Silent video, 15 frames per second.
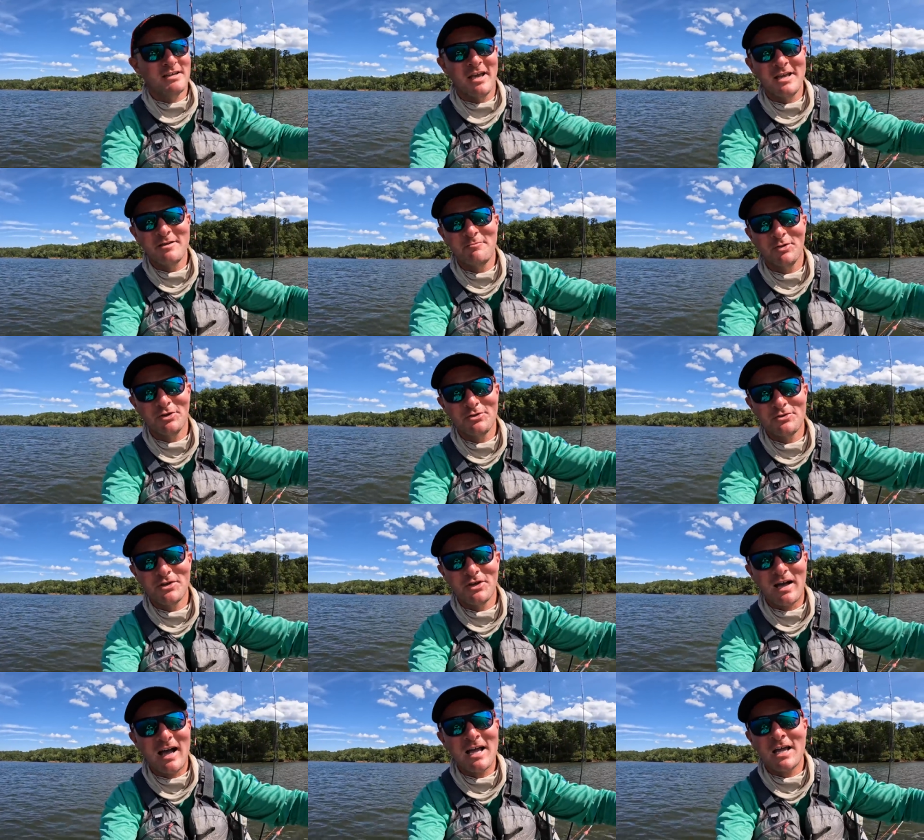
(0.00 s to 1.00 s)
dang
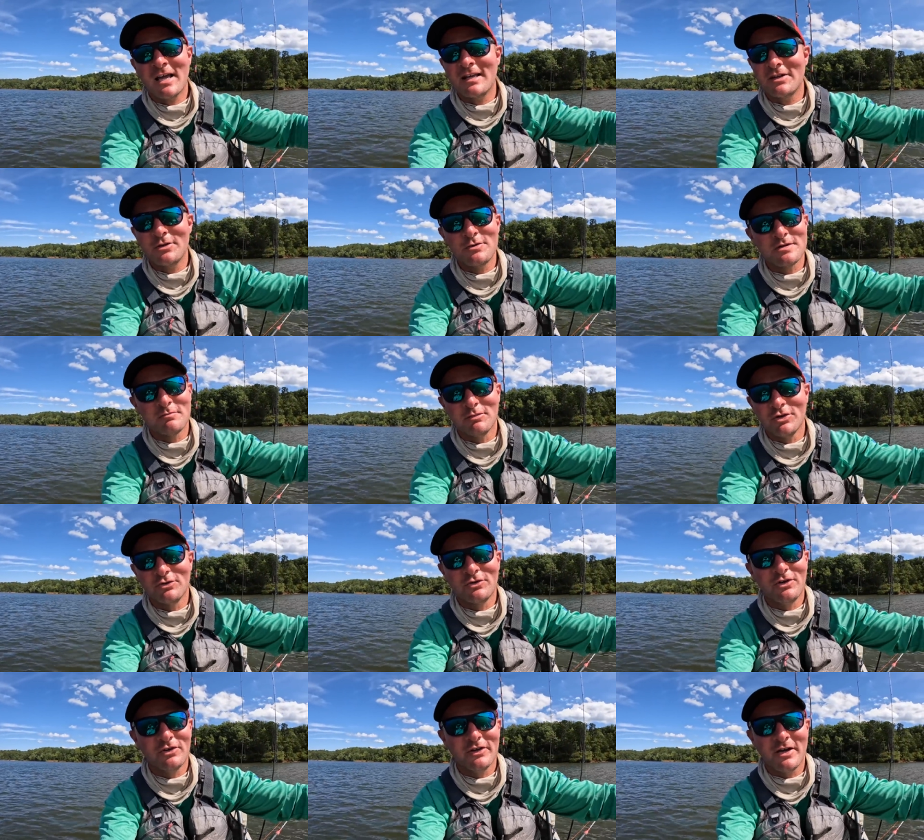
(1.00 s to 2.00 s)
bluegill. I hate using
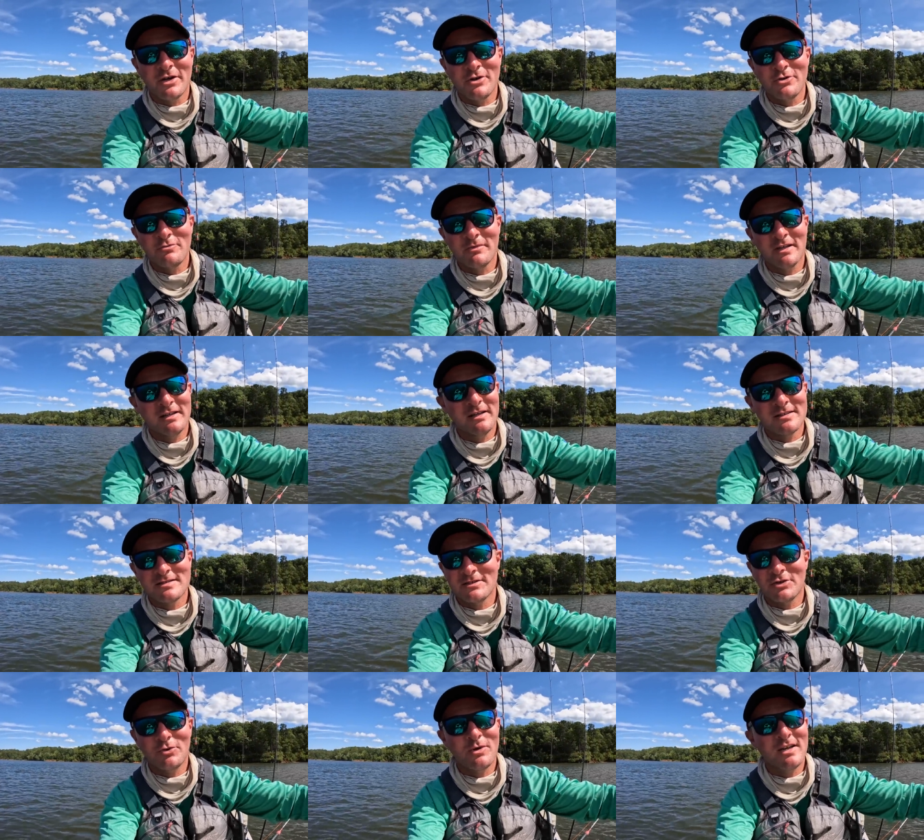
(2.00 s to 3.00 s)
bluegill at home. It
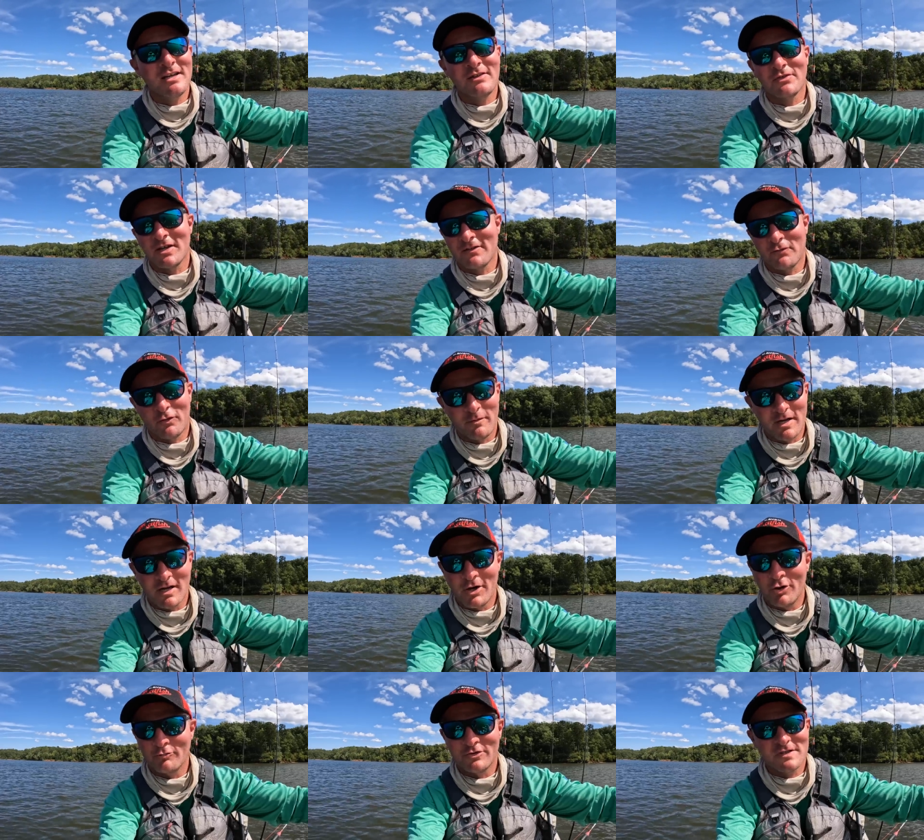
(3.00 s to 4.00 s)
doesn't do anything for me
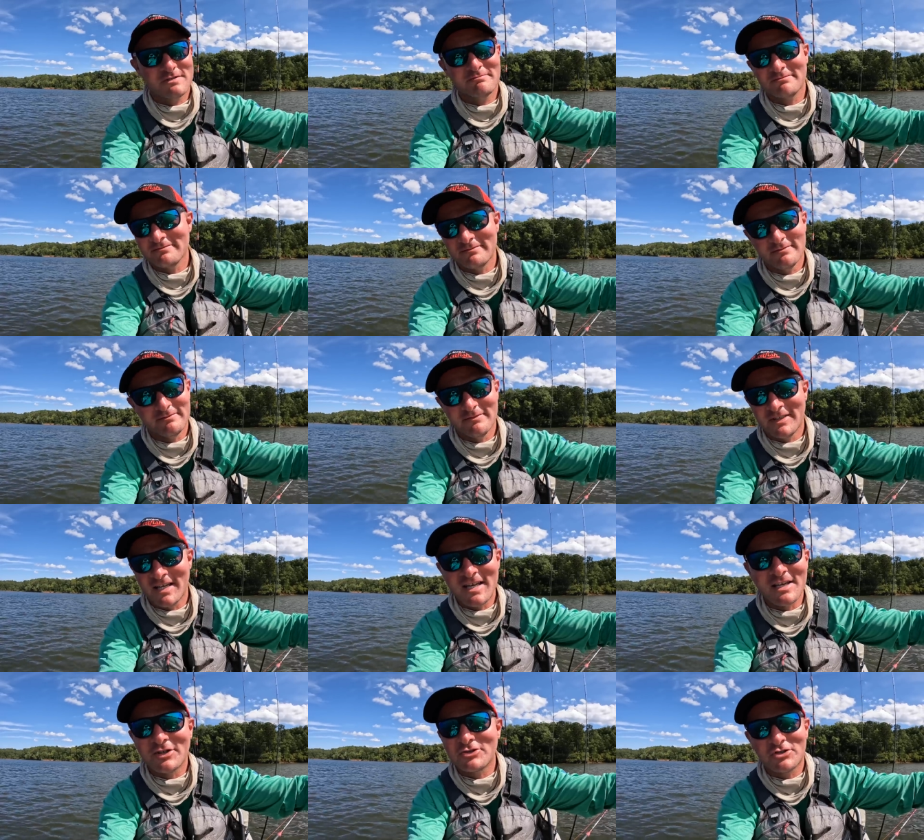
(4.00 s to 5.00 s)
at home. Just
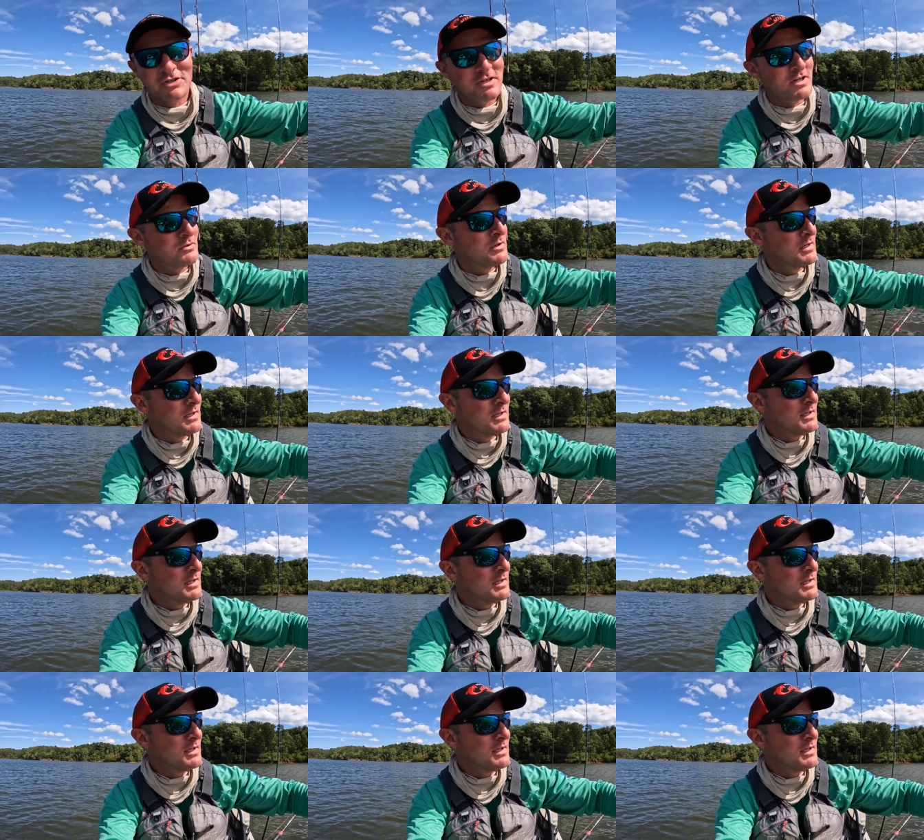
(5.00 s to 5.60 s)
dinks, you know.